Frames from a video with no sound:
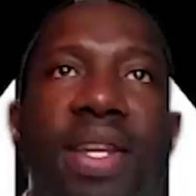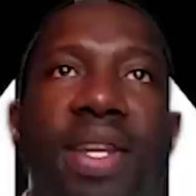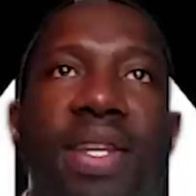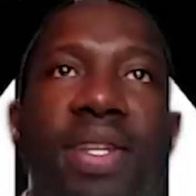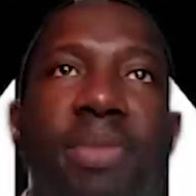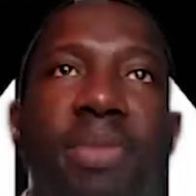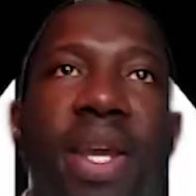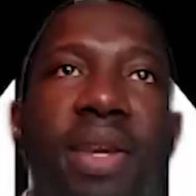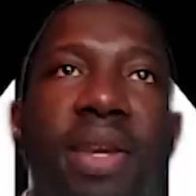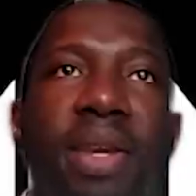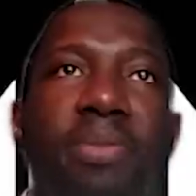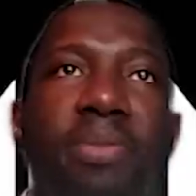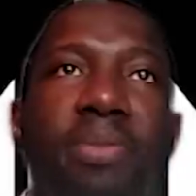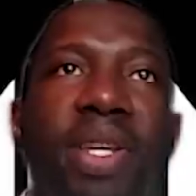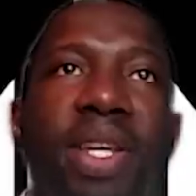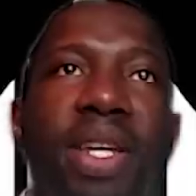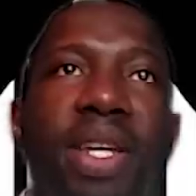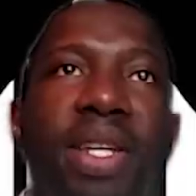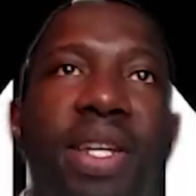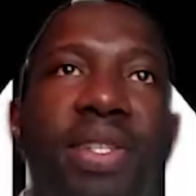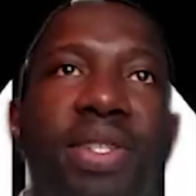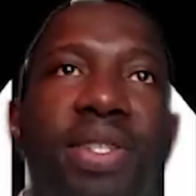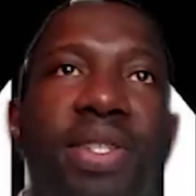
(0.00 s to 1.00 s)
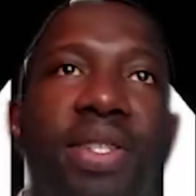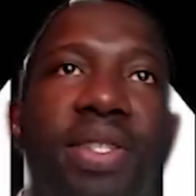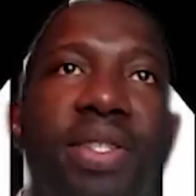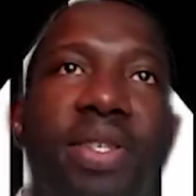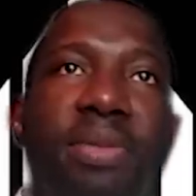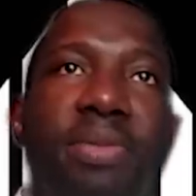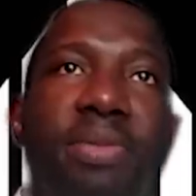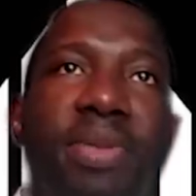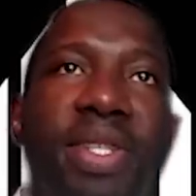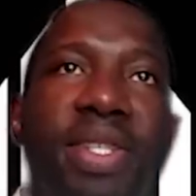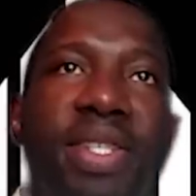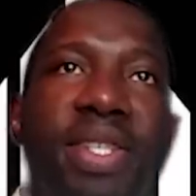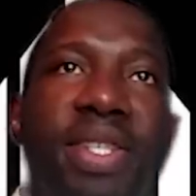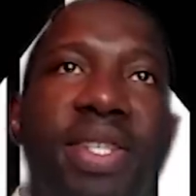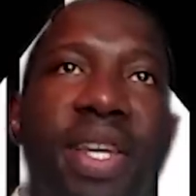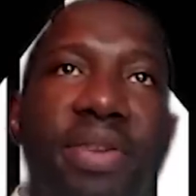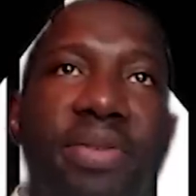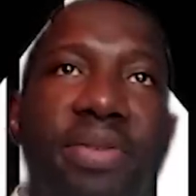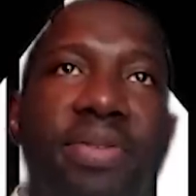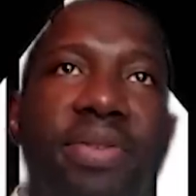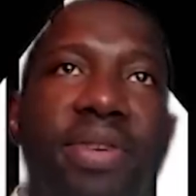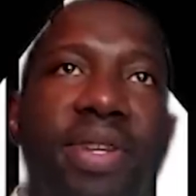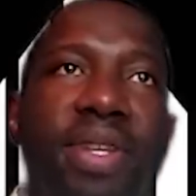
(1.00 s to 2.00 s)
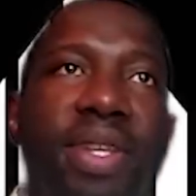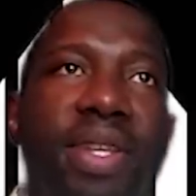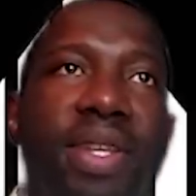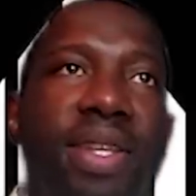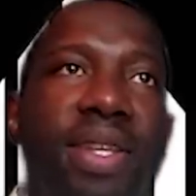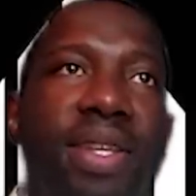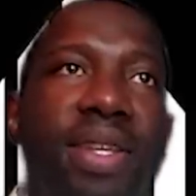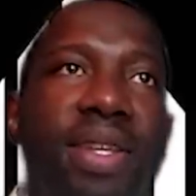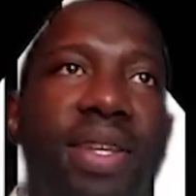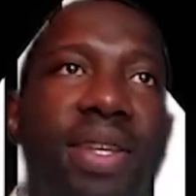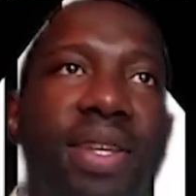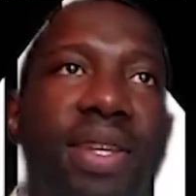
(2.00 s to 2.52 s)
is, by implication, to be safe. So it